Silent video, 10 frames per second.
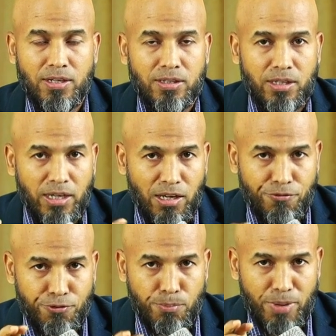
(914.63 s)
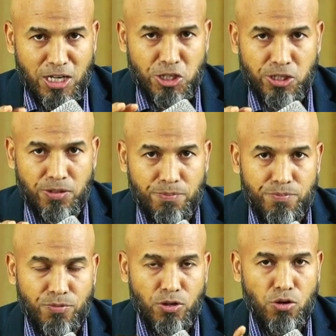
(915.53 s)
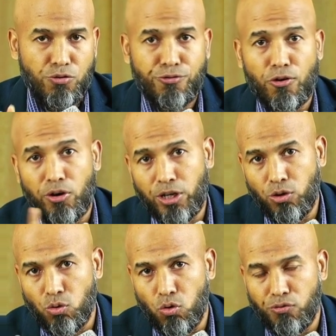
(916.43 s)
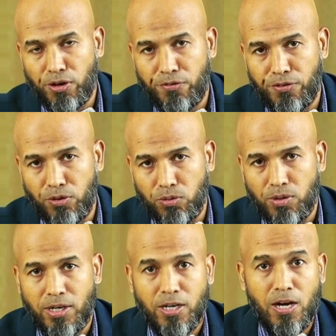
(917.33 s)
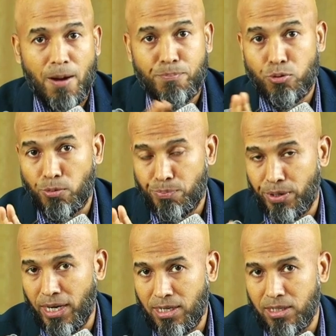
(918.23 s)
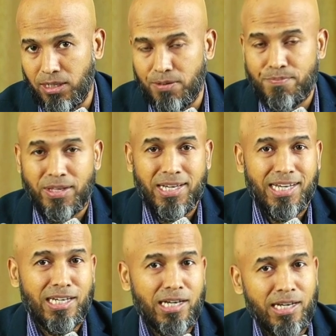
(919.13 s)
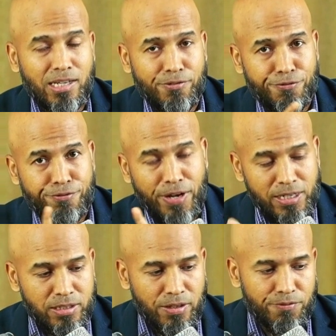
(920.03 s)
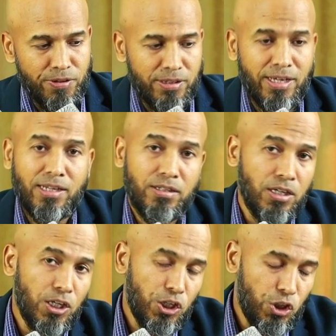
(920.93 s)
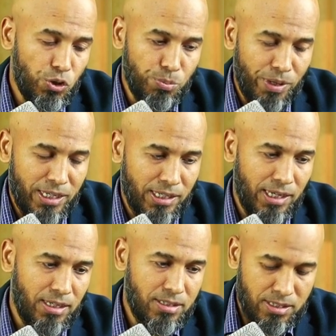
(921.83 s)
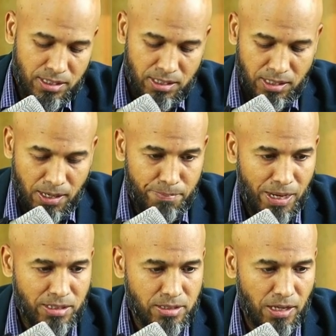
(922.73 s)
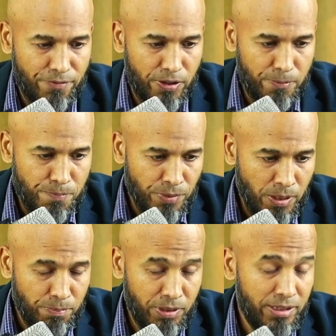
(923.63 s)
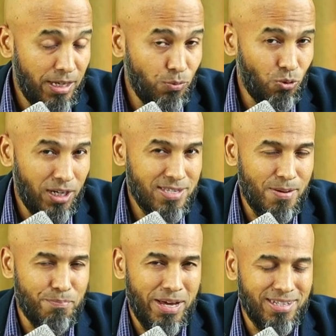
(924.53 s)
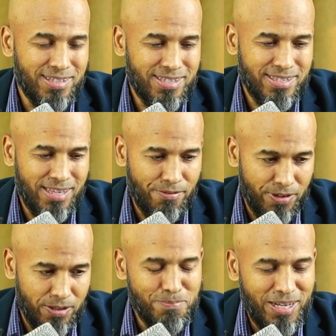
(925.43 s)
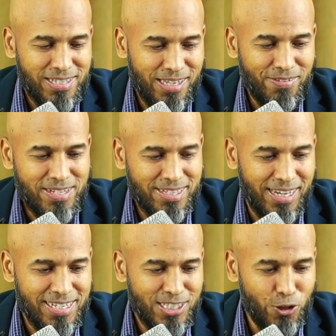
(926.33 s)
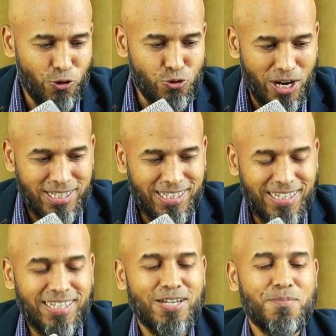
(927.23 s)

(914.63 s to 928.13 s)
the information for your overview appropriately and effectively, then you might get a band 7. But then what is a band 7? Band 7 says your writing